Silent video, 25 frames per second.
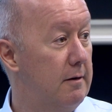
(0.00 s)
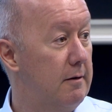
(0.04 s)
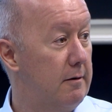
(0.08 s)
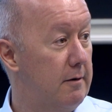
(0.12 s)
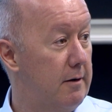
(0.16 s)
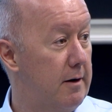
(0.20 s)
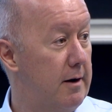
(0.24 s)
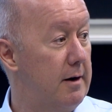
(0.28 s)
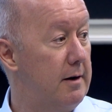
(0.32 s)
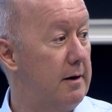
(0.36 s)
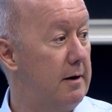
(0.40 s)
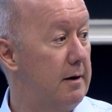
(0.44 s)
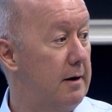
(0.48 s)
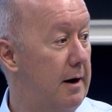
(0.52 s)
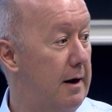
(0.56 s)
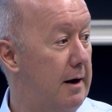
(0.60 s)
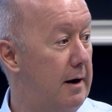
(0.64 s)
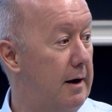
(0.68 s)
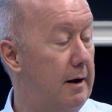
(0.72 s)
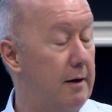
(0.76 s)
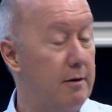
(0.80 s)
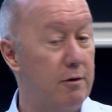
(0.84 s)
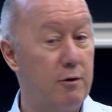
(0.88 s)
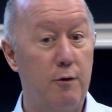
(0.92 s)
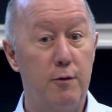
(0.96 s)
Right?
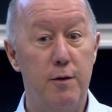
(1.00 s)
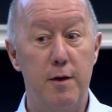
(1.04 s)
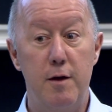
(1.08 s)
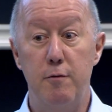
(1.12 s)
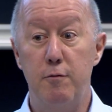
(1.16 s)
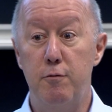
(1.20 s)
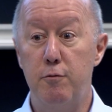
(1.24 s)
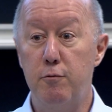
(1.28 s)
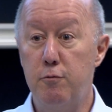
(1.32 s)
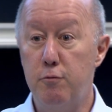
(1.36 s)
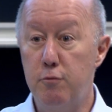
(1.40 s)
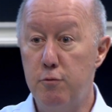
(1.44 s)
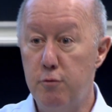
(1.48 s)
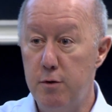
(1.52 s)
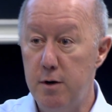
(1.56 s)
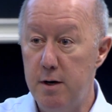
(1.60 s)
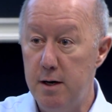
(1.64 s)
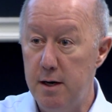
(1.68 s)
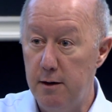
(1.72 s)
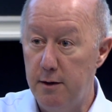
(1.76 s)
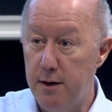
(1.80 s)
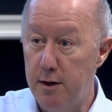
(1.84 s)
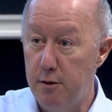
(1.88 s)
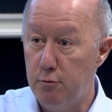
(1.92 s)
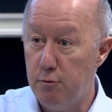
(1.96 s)
Uh, so they've
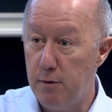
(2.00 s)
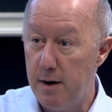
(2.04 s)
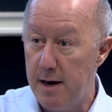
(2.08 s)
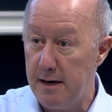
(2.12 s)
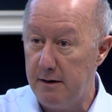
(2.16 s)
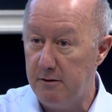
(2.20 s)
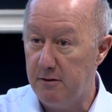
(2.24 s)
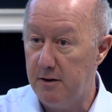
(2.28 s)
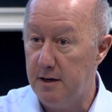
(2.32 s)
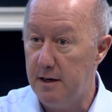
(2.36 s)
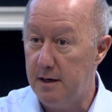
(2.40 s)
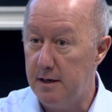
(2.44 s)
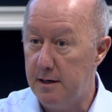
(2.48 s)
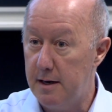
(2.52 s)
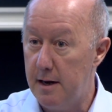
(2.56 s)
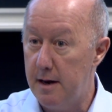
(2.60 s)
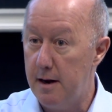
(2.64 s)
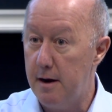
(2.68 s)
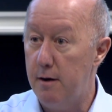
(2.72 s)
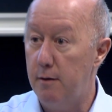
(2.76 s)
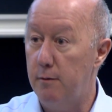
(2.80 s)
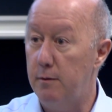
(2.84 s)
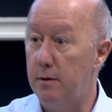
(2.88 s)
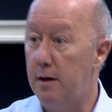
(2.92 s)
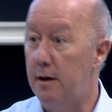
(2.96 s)
really ratcheted
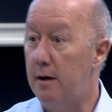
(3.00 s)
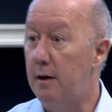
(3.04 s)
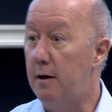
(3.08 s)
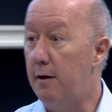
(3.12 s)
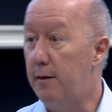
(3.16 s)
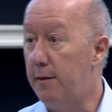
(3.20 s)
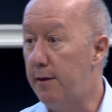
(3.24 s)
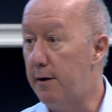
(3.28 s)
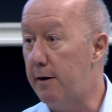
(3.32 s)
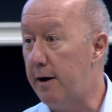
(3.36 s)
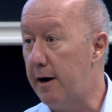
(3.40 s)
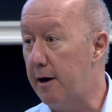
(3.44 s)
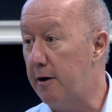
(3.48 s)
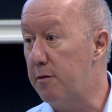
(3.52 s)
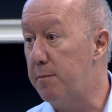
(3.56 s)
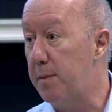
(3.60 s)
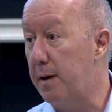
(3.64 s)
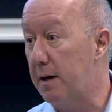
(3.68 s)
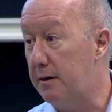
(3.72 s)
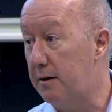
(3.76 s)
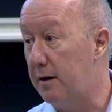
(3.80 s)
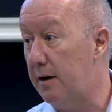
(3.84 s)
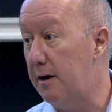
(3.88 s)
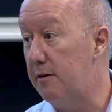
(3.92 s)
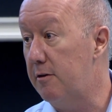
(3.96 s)
down their
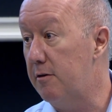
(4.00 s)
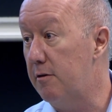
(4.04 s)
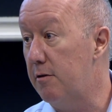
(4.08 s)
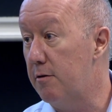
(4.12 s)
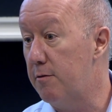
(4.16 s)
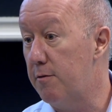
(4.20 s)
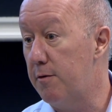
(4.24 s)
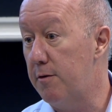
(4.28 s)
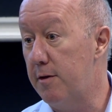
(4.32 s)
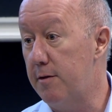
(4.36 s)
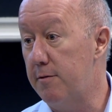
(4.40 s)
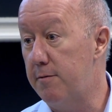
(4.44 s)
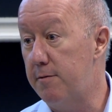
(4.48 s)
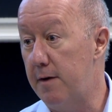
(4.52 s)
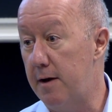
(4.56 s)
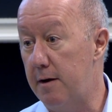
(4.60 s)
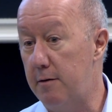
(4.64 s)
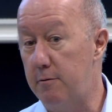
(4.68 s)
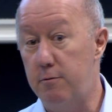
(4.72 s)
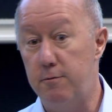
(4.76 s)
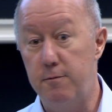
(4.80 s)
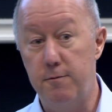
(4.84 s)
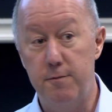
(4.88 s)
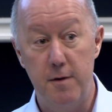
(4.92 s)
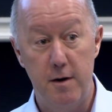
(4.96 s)
expectations for the
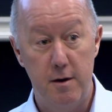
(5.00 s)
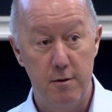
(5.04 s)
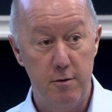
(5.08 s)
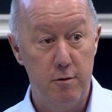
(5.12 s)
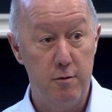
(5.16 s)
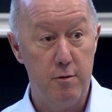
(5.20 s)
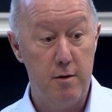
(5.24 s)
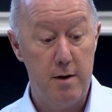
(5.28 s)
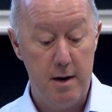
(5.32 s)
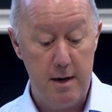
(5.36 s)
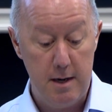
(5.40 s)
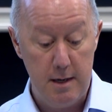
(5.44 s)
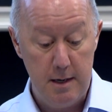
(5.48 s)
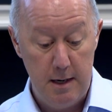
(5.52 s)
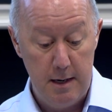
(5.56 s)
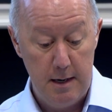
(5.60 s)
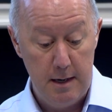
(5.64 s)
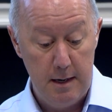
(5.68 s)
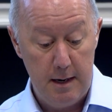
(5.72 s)
Fed funds rate.